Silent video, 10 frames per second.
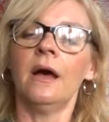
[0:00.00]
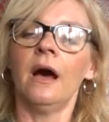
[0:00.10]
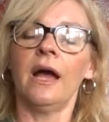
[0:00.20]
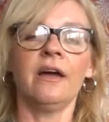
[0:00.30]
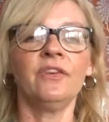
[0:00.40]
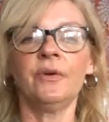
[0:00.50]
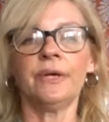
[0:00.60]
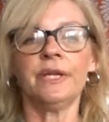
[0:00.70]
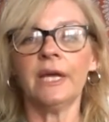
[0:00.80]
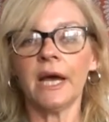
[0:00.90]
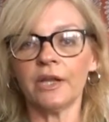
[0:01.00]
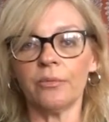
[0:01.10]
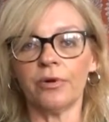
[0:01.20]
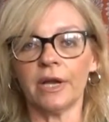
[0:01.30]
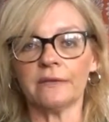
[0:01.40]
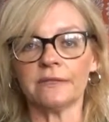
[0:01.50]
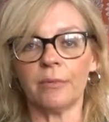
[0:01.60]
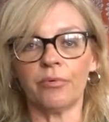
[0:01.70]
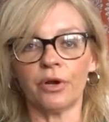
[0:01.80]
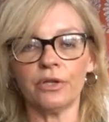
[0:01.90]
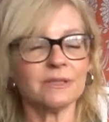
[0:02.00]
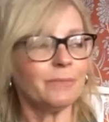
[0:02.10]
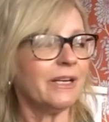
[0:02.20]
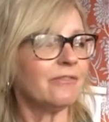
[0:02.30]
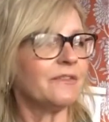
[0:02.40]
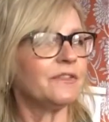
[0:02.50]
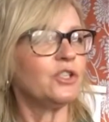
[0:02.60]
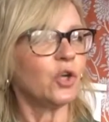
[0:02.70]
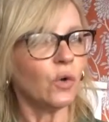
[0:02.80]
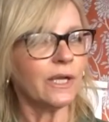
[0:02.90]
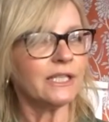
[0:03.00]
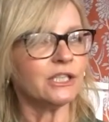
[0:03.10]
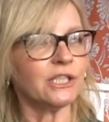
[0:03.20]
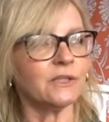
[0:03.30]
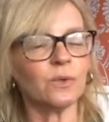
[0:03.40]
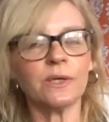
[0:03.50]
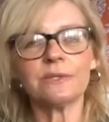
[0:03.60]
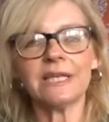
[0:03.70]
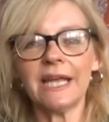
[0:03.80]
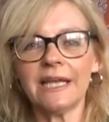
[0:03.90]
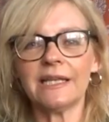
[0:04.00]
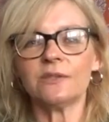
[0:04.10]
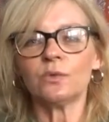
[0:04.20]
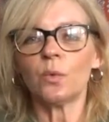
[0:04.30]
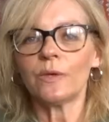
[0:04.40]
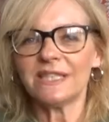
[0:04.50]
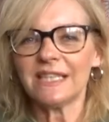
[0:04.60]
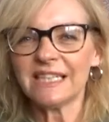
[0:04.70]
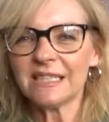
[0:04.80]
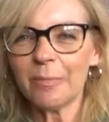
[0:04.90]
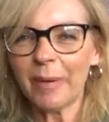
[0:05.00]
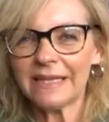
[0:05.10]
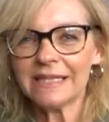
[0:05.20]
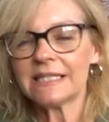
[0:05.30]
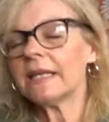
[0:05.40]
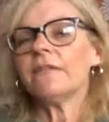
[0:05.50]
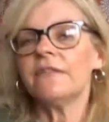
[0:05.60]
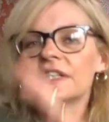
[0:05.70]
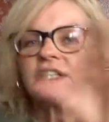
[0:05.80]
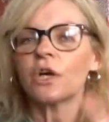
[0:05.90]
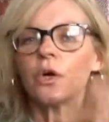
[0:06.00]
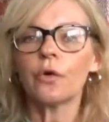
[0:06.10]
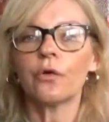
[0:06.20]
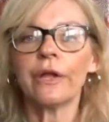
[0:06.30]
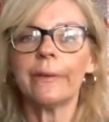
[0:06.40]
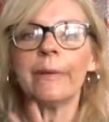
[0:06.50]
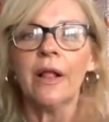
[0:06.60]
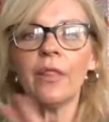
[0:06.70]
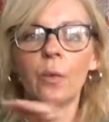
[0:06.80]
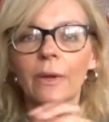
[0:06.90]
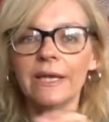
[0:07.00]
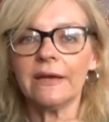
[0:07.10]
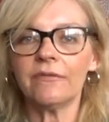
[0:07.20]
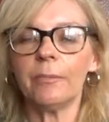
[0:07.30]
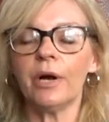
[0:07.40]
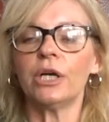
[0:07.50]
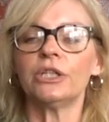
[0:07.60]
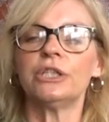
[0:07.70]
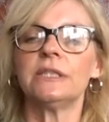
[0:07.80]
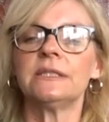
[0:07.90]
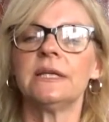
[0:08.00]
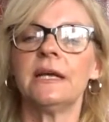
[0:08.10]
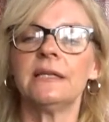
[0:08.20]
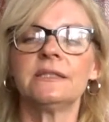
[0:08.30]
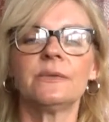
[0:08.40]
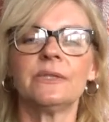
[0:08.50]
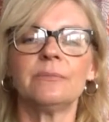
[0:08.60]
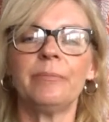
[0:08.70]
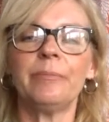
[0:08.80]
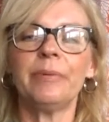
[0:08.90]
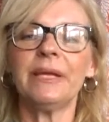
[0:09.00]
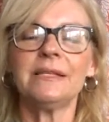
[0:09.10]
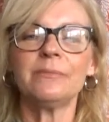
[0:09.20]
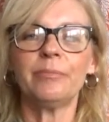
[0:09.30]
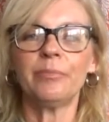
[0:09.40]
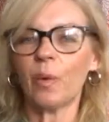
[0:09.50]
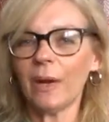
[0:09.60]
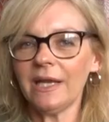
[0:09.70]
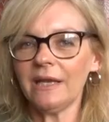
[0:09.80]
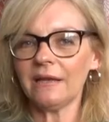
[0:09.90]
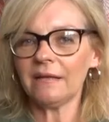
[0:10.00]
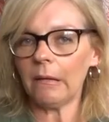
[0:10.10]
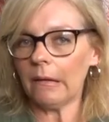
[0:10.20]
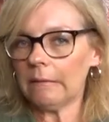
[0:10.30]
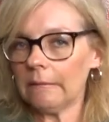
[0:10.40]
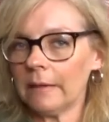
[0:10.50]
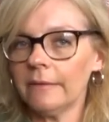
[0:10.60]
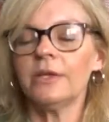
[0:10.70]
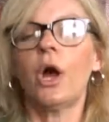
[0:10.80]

I have no idea how you pronounce that product. It's been around for donkey's years. When I was a kid, this was always the expensive sun cream that we never purchased. So it's Piers Brain. I don't know.